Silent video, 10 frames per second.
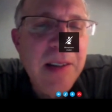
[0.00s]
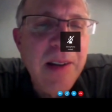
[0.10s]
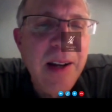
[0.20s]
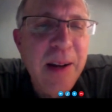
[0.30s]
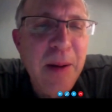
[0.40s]

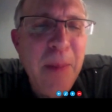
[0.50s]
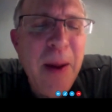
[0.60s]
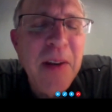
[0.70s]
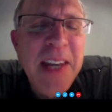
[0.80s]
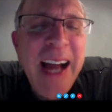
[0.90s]

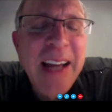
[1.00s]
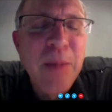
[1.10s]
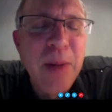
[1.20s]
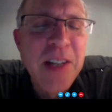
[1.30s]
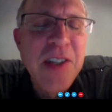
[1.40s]
about 9
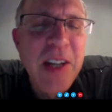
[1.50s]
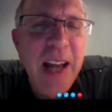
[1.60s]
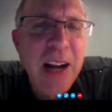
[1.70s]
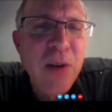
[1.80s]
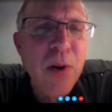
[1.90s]
months in
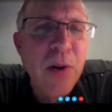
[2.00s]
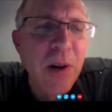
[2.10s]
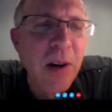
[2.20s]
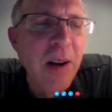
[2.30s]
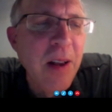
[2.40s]

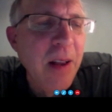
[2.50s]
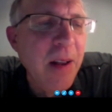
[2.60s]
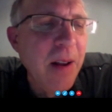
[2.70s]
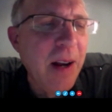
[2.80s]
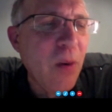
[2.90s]
Ecuador
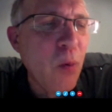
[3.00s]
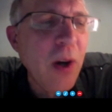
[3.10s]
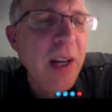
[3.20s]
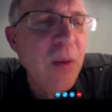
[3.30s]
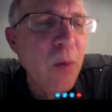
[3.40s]

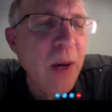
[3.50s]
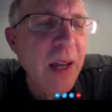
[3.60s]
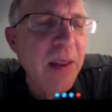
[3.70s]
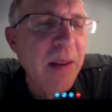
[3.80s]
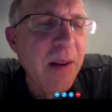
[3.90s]
working with
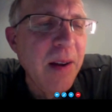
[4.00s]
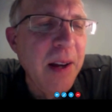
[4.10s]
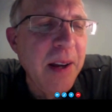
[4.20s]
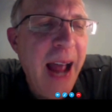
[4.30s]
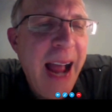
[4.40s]

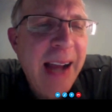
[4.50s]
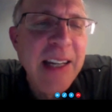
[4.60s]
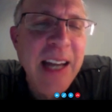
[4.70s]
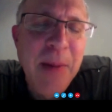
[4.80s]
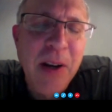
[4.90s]
an
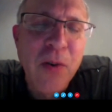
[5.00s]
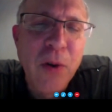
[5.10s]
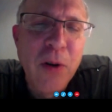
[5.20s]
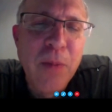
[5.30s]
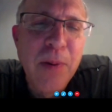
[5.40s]
academic
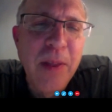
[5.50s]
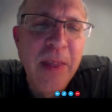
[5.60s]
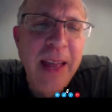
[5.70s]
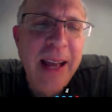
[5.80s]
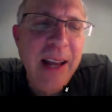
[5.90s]
group
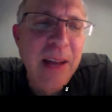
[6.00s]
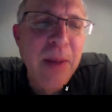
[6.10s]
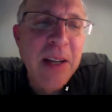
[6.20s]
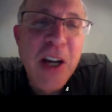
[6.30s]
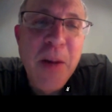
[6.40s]
that had been
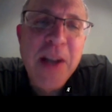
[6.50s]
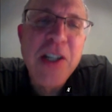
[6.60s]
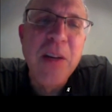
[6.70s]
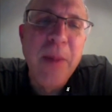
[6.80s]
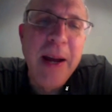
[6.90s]
commissioned
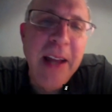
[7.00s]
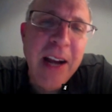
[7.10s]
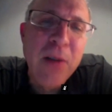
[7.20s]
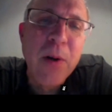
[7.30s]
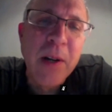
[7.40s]
by the
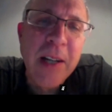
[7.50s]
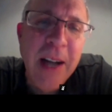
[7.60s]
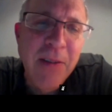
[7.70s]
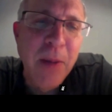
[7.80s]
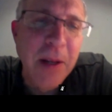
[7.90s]
Ecuador
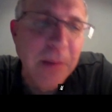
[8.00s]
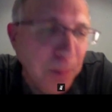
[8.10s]
government